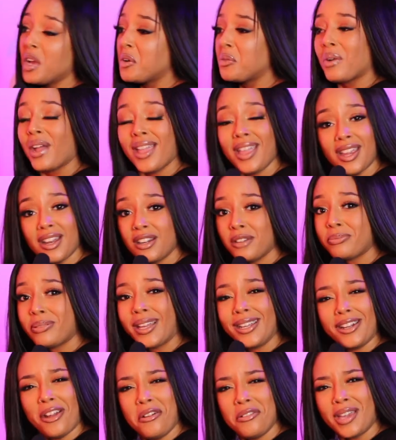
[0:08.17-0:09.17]
We ain't here to
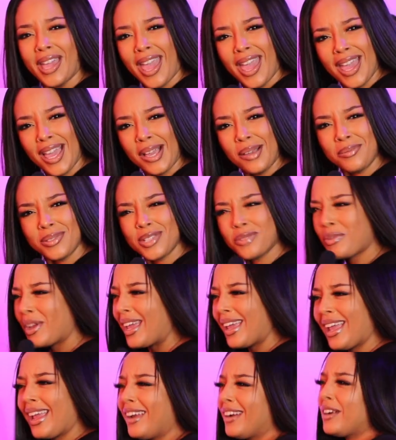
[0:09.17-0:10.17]
play no games. We
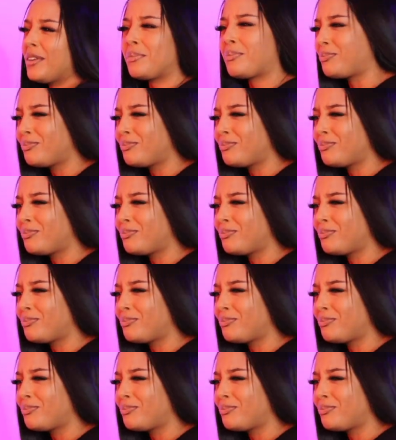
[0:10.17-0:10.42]
ain't here to